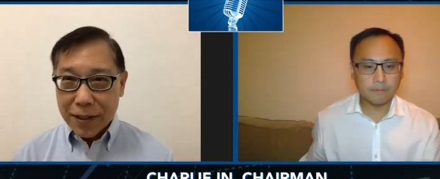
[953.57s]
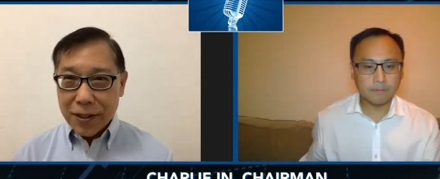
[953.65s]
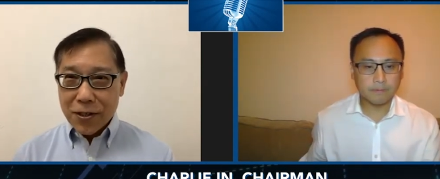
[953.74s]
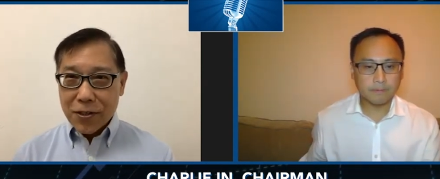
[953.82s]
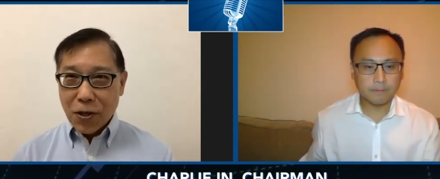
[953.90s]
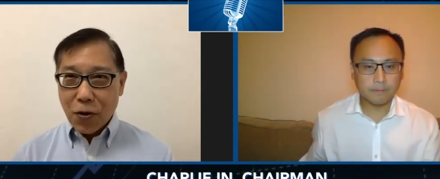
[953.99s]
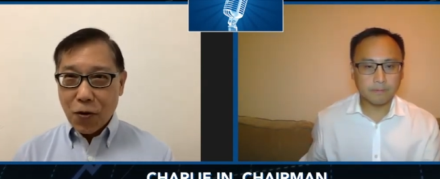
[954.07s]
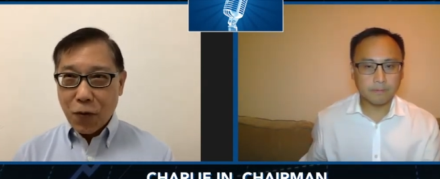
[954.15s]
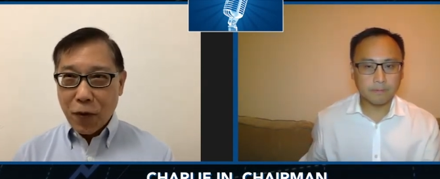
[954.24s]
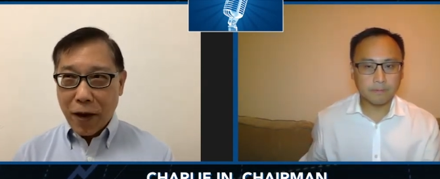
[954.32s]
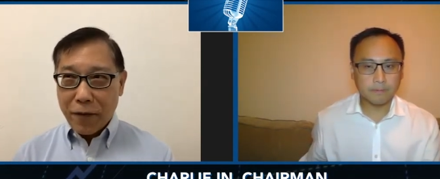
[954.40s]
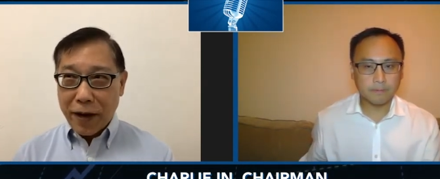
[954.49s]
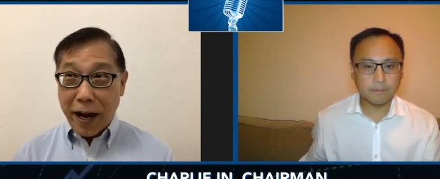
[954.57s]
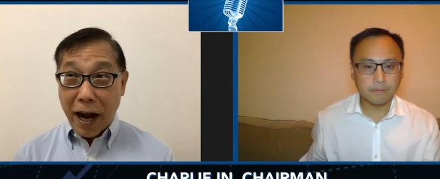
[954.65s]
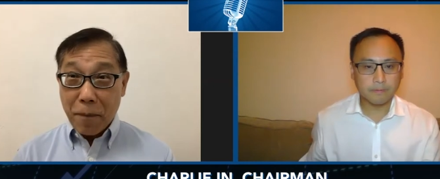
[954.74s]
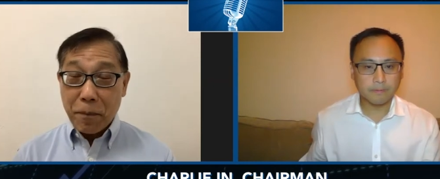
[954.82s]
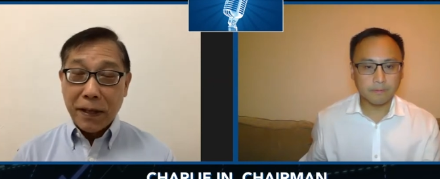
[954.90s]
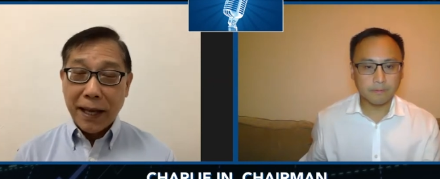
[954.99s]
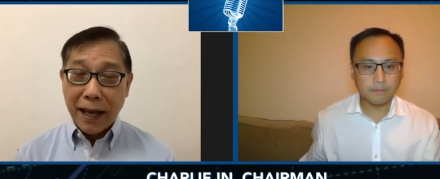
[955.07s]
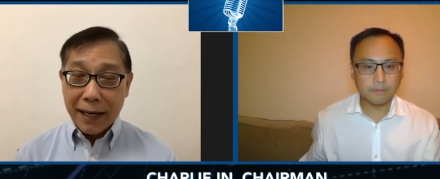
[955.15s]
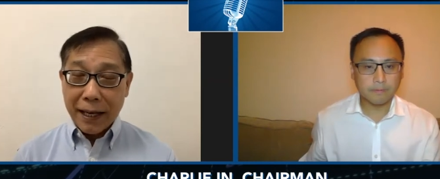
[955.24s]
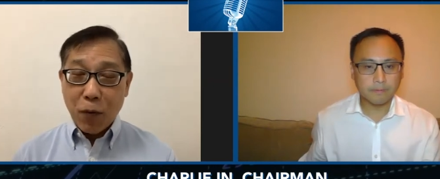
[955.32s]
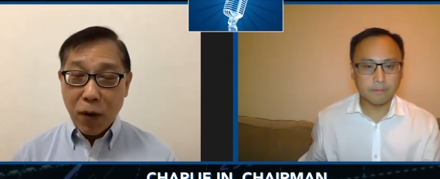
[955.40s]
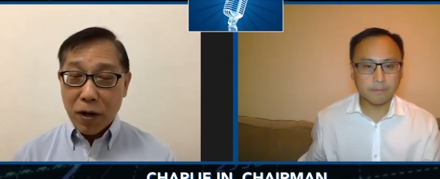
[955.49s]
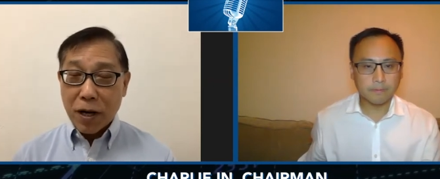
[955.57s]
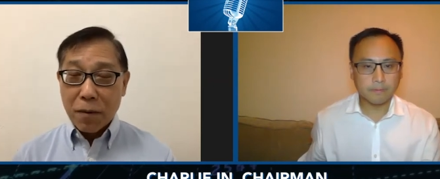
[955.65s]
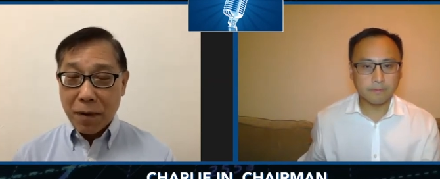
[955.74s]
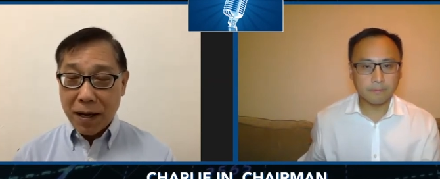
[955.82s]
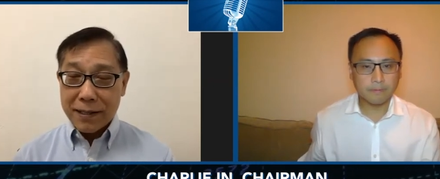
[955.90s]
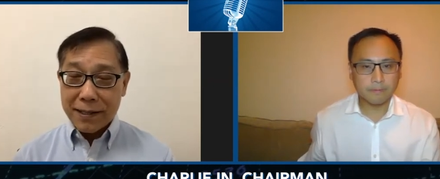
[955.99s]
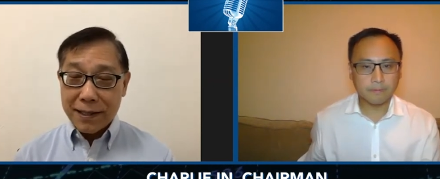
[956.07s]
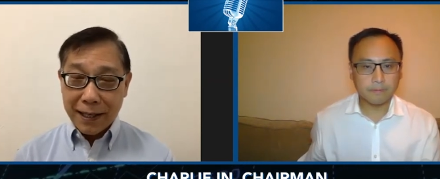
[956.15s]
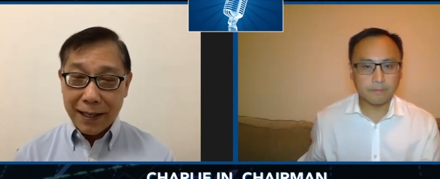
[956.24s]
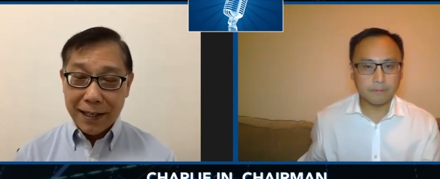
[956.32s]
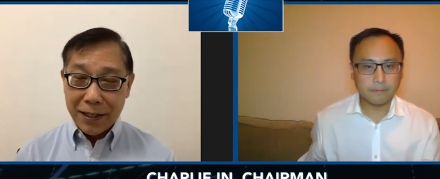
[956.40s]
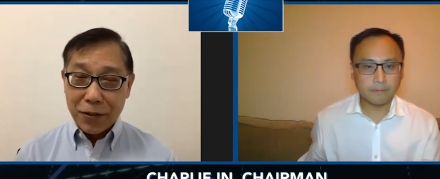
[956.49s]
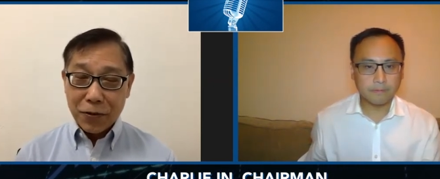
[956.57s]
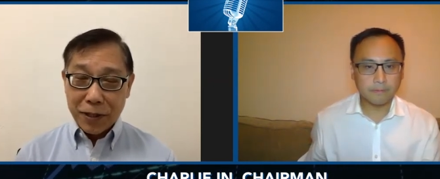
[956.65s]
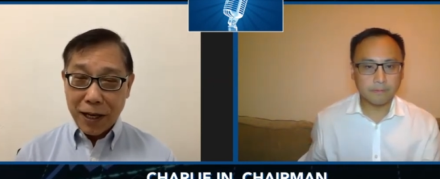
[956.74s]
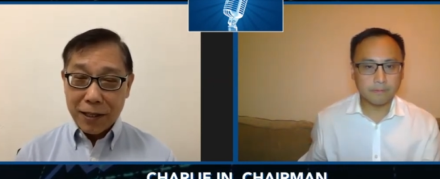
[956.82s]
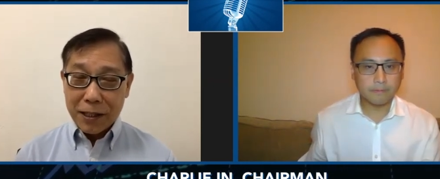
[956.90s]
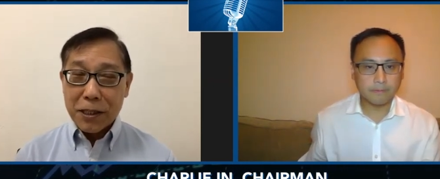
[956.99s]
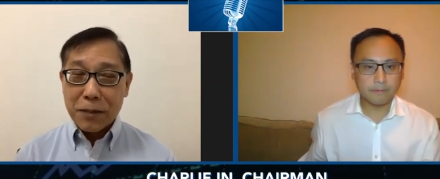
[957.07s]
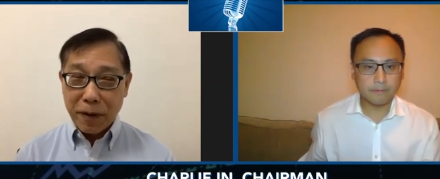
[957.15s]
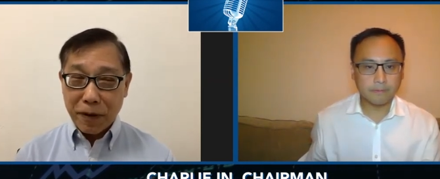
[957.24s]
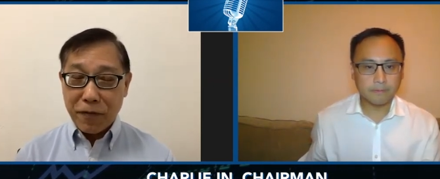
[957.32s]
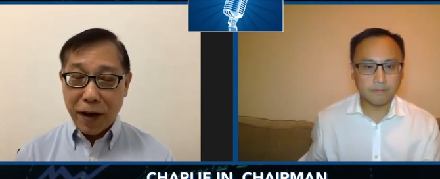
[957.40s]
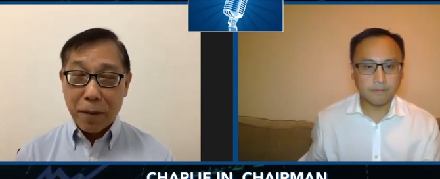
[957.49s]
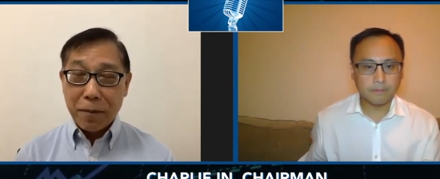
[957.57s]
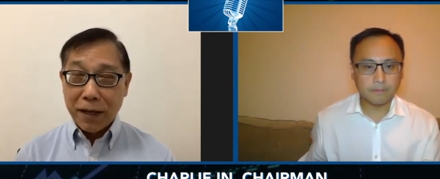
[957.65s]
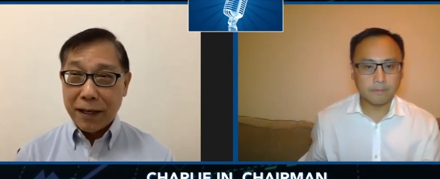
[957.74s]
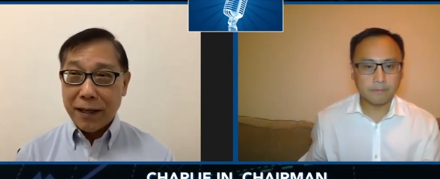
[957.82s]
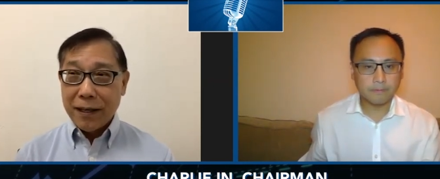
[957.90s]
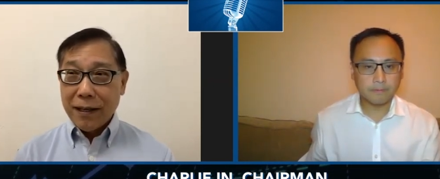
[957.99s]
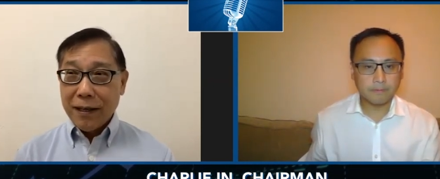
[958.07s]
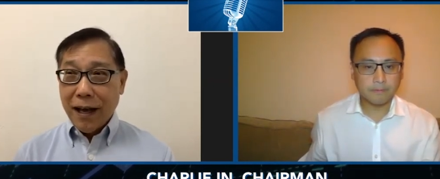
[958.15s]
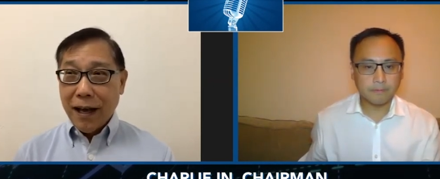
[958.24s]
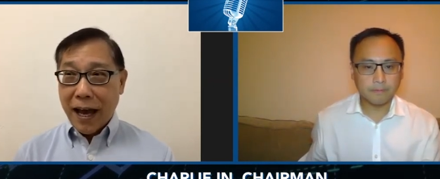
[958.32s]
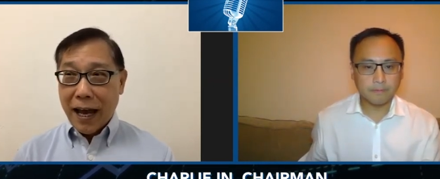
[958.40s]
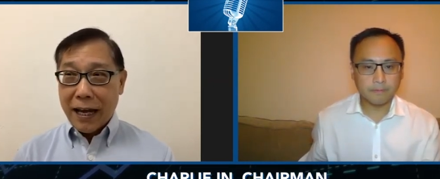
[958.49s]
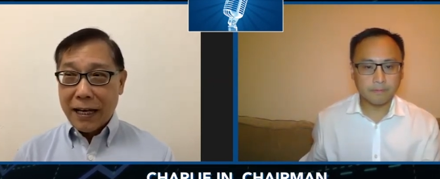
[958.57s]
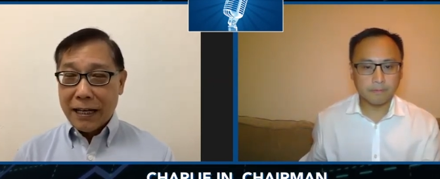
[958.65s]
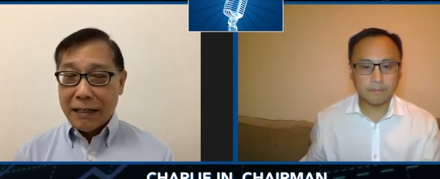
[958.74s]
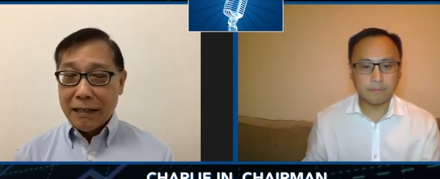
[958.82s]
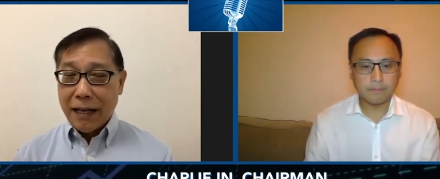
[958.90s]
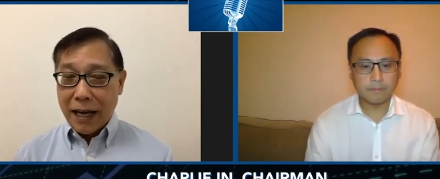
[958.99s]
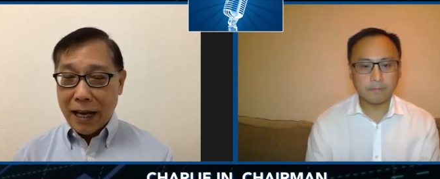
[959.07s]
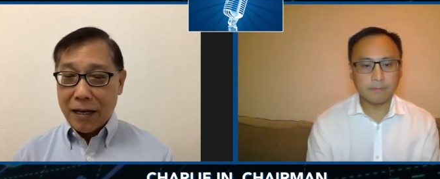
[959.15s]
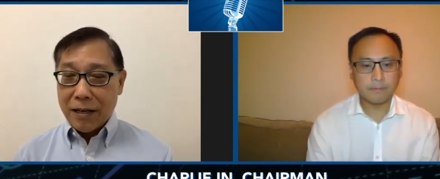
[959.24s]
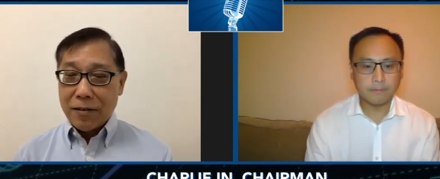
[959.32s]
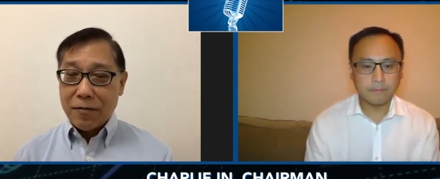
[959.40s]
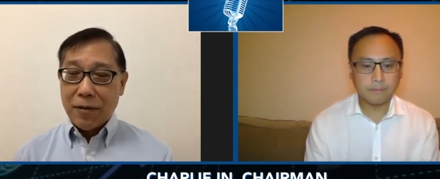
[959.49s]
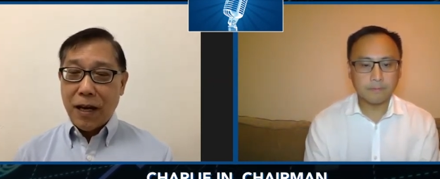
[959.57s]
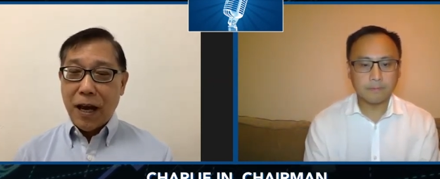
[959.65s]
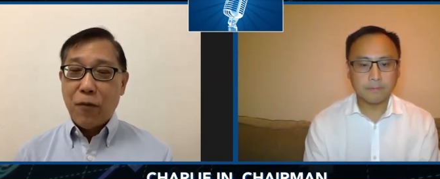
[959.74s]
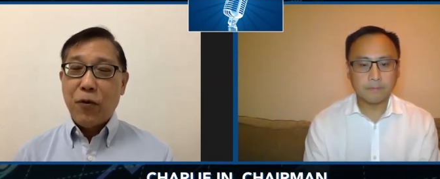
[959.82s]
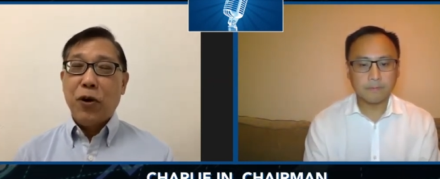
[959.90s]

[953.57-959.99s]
Speaker 1: So we are very happy that they welcome us into this big family, and we